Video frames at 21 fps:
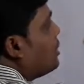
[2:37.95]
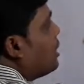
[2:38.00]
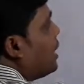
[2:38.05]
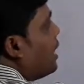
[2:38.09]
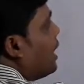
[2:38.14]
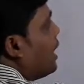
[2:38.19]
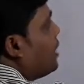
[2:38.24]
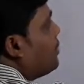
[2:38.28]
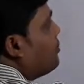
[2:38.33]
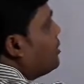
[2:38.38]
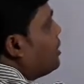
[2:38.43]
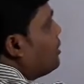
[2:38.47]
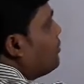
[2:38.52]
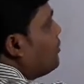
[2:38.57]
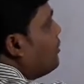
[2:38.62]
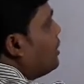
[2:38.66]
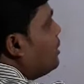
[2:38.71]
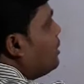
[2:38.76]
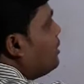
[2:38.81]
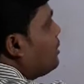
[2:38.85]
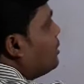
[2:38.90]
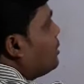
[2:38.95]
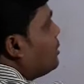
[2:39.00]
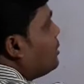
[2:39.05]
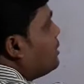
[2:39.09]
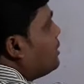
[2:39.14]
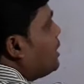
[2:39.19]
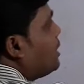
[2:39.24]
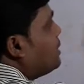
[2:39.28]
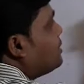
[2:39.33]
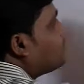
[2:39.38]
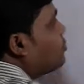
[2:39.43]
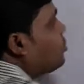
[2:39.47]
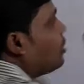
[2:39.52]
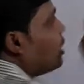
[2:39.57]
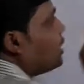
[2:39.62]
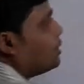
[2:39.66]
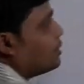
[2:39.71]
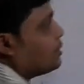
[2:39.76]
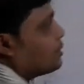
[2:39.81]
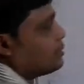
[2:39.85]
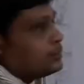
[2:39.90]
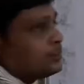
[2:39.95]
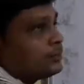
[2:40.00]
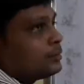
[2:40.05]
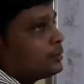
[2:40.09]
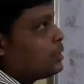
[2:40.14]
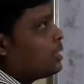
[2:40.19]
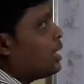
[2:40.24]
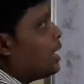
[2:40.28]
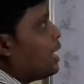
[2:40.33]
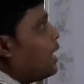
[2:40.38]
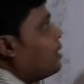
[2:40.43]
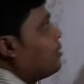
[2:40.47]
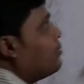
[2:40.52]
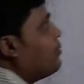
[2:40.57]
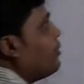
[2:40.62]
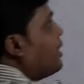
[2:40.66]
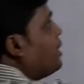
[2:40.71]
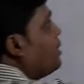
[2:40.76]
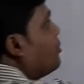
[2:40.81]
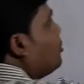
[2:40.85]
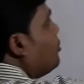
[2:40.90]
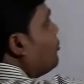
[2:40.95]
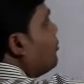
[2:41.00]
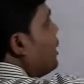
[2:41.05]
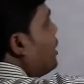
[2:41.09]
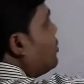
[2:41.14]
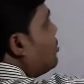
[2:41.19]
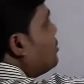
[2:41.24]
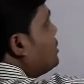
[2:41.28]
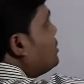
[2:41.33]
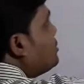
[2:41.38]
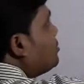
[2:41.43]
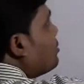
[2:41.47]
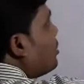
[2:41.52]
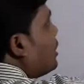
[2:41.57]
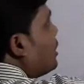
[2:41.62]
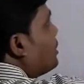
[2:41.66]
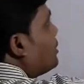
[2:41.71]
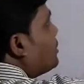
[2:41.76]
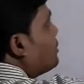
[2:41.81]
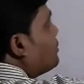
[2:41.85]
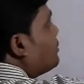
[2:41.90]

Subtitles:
I have given case 1 and variable value is 1.